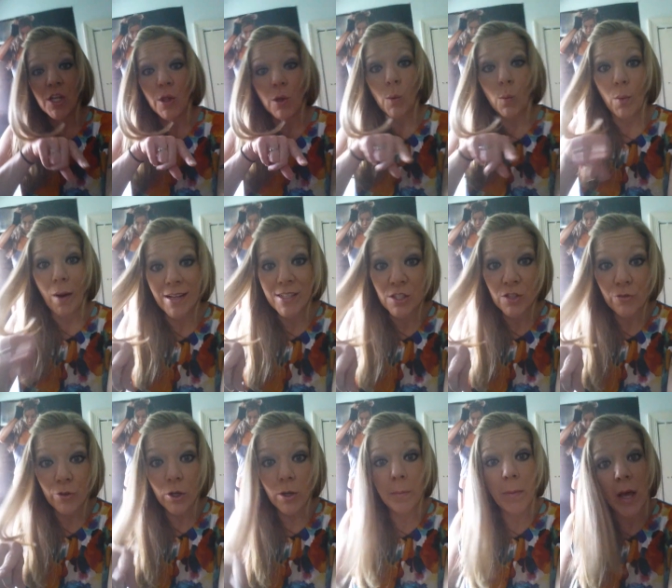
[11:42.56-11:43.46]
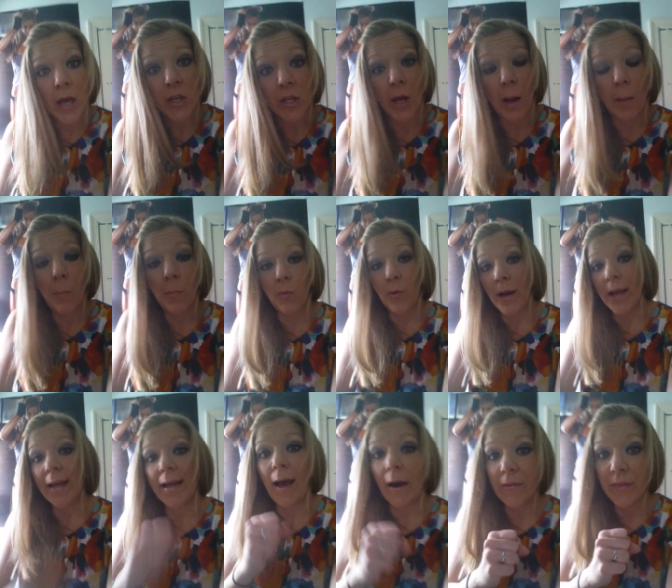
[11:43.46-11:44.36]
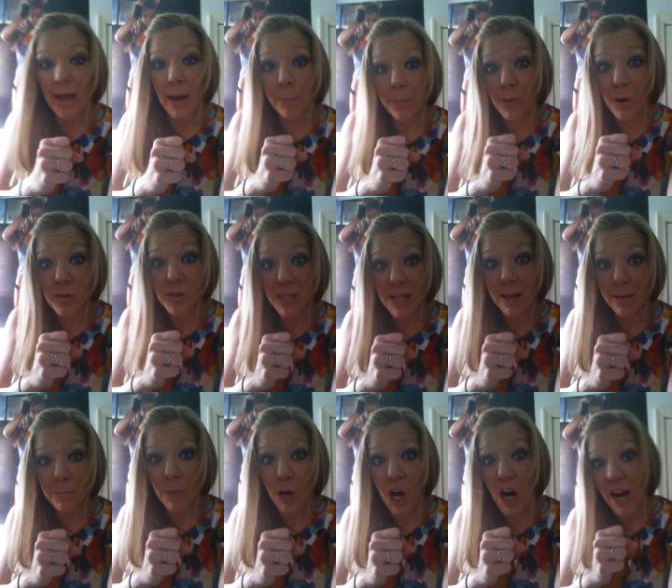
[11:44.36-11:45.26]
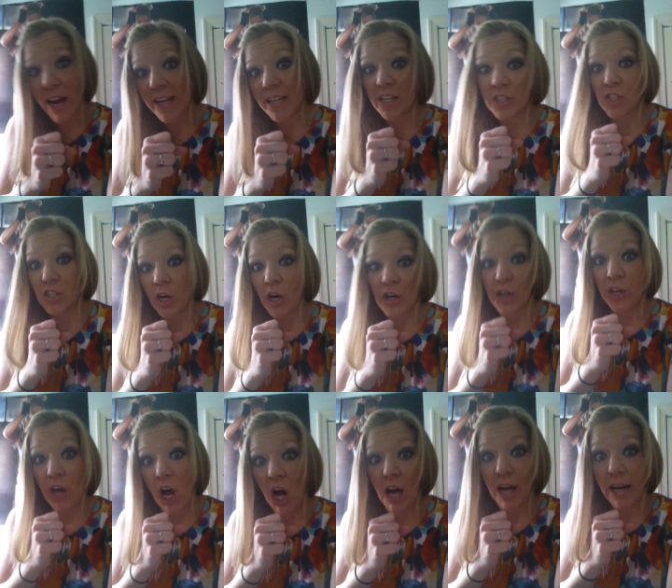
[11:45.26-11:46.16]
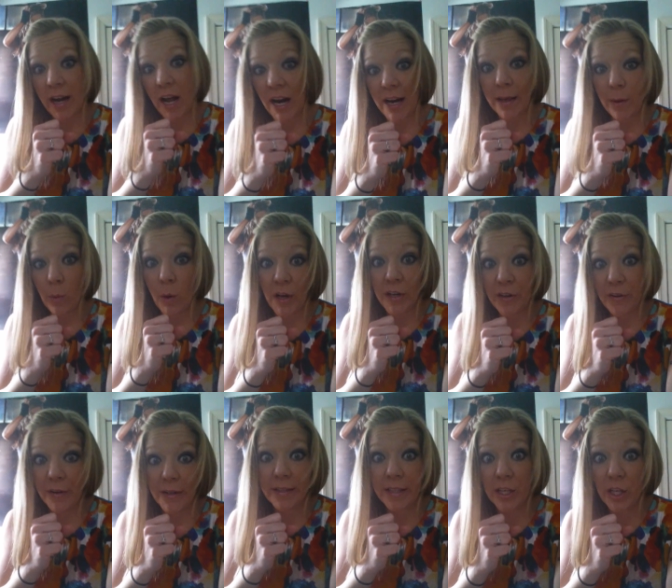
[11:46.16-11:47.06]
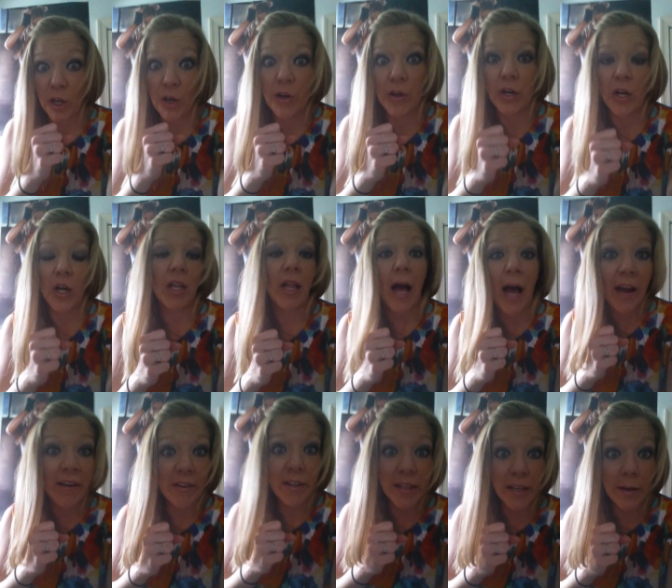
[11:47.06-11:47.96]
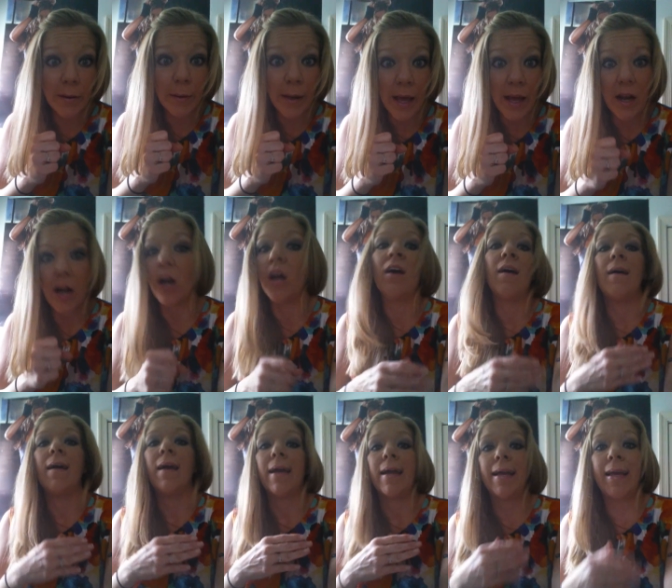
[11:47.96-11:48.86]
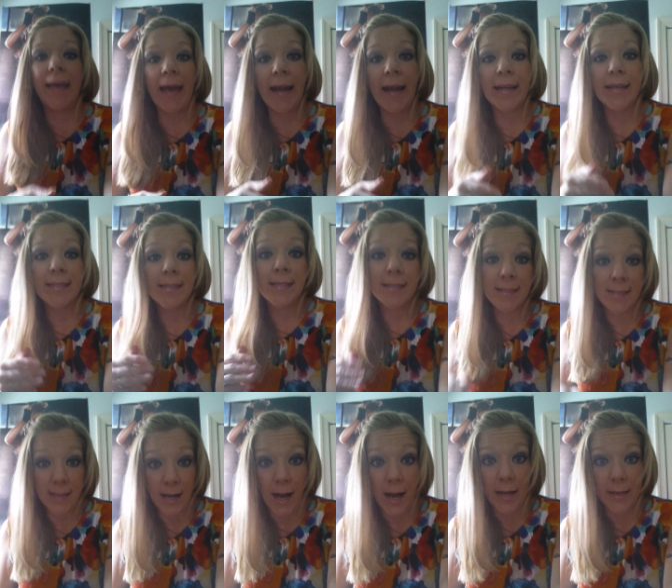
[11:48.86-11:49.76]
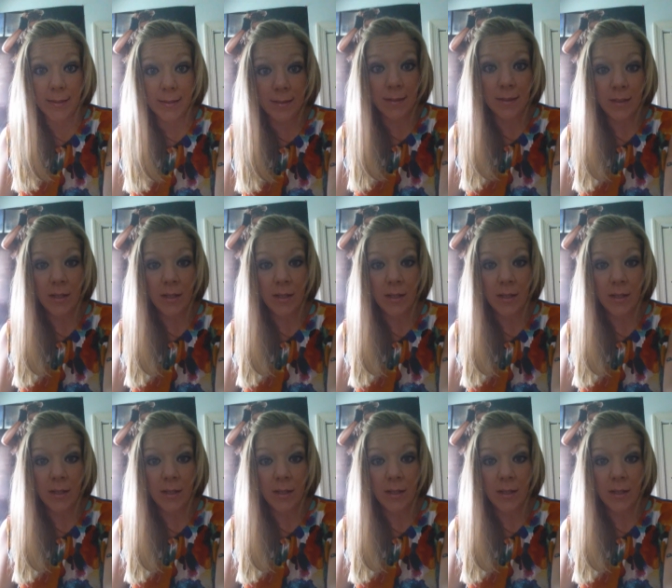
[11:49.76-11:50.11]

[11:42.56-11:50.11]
to the restroom, you break out that protein bar and you start gnawing on it when you're in the urinal. I really don't care. Get it done.